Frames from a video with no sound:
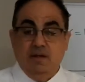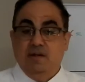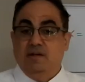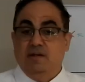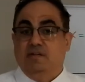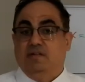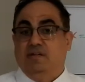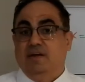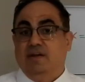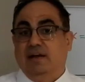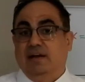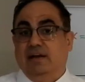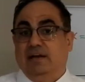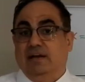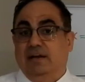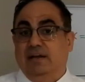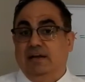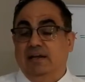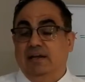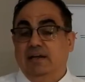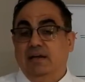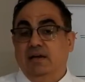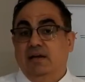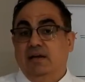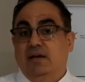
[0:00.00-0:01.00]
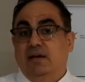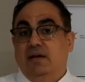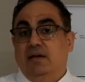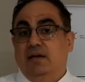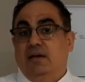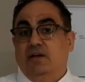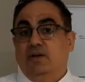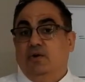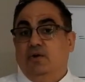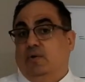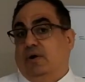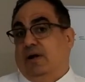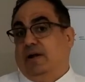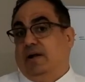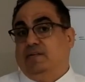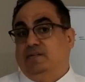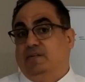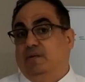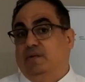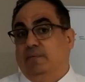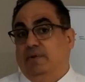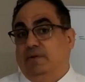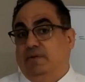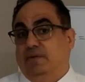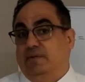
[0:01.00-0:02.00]
Secondly, your
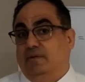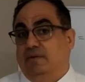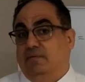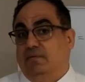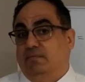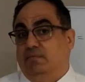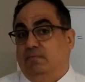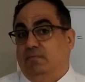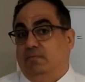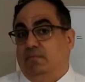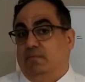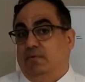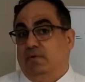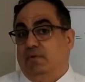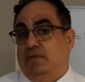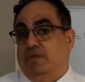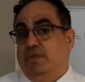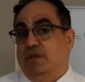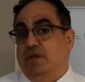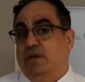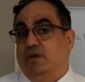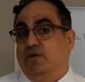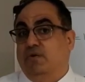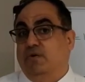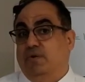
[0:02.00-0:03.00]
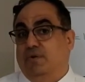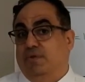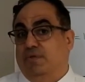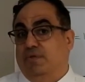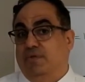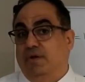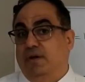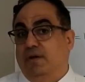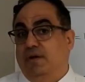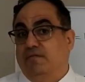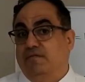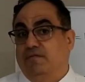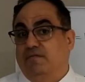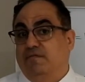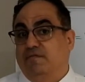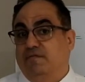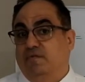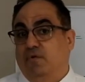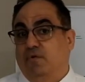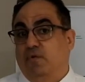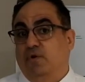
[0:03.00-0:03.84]
customers think you're a thief,